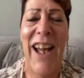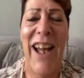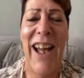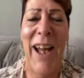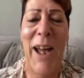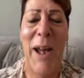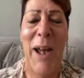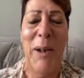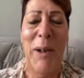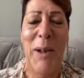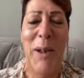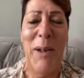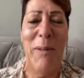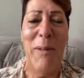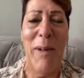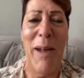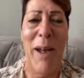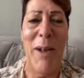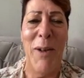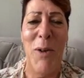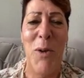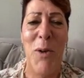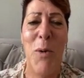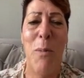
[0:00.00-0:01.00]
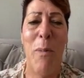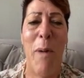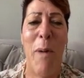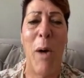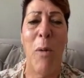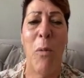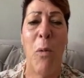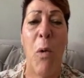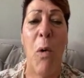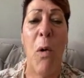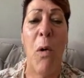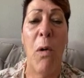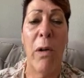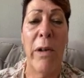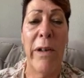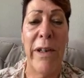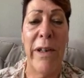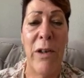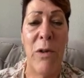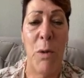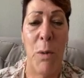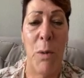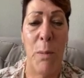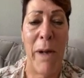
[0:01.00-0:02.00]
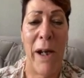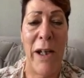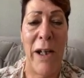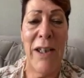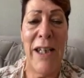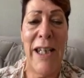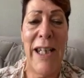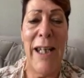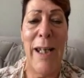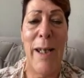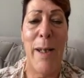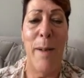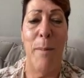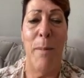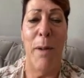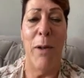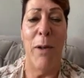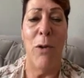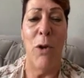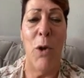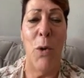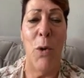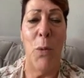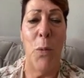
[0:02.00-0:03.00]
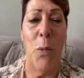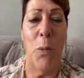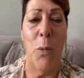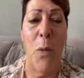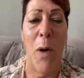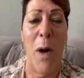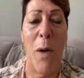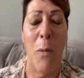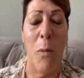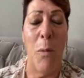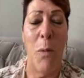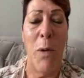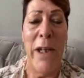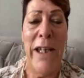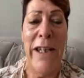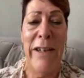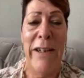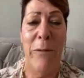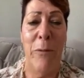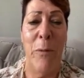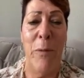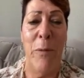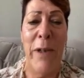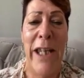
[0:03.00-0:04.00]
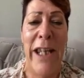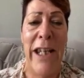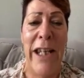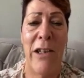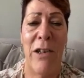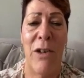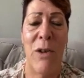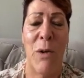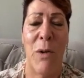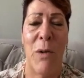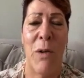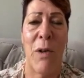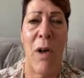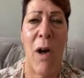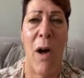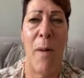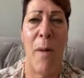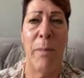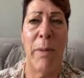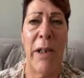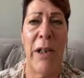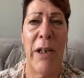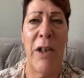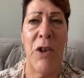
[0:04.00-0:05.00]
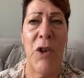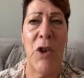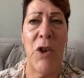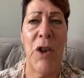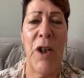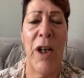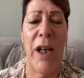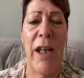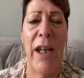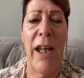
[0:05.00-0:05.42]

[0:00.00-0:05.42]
I knew my role and knew my team and knew what we needed to accomplish,